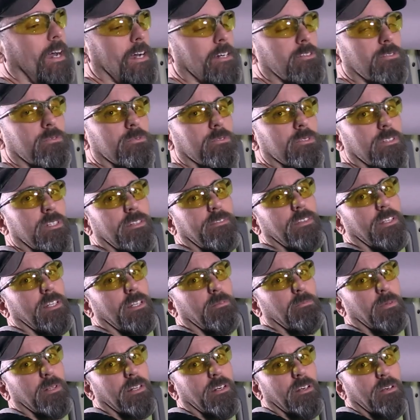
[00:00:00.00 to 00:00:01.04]
actual
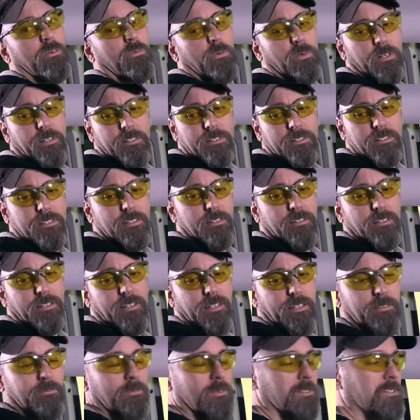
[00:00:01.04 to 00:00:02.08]
DVD player works.
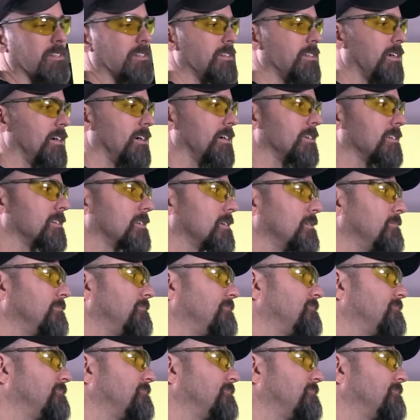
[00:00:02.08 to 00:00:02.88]
And once it does,